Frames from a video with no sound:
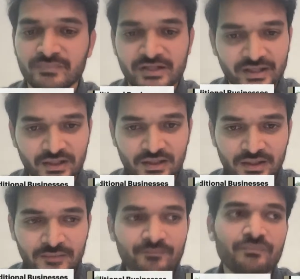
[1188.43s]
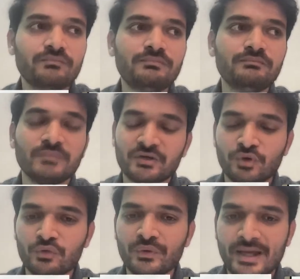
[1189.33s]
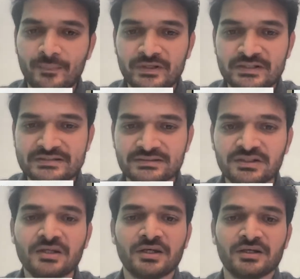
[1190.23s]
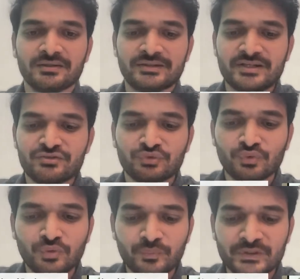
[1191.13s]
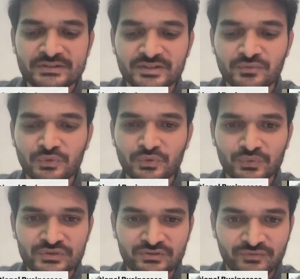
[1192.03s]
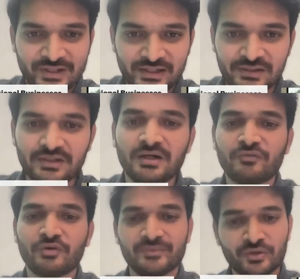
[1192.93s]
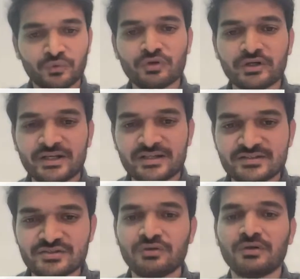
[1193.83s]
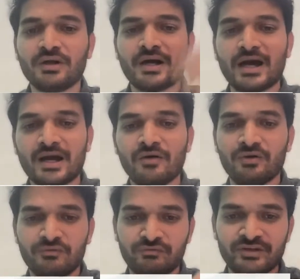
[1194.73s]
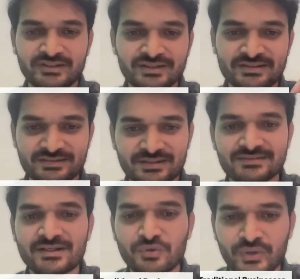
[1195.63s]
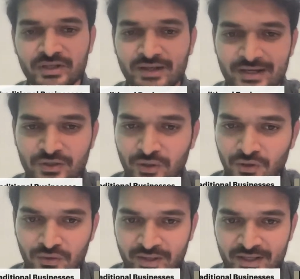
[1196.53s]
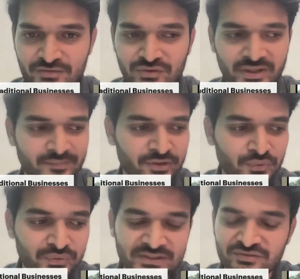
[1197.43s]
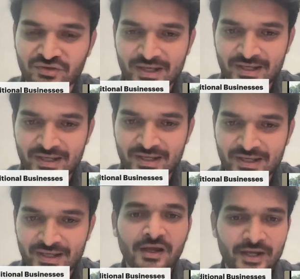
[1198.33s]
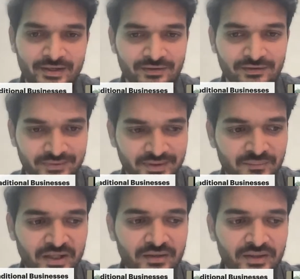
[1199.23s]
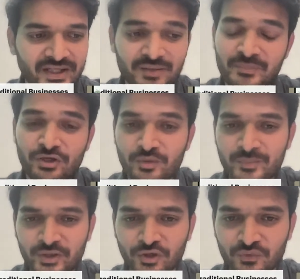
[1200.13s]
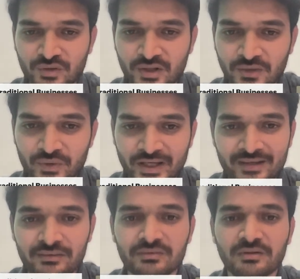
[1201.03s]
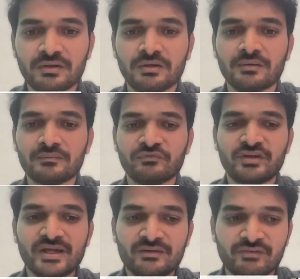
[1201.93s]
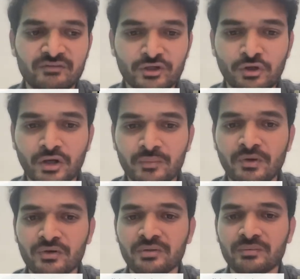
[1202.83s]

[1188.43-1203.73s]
directly. But what would happen is there is no person who knows well from their own organization on how whether these things are going right or wrong, right? So they may do this trial and error thing, but it may or may not work out. And when we talk about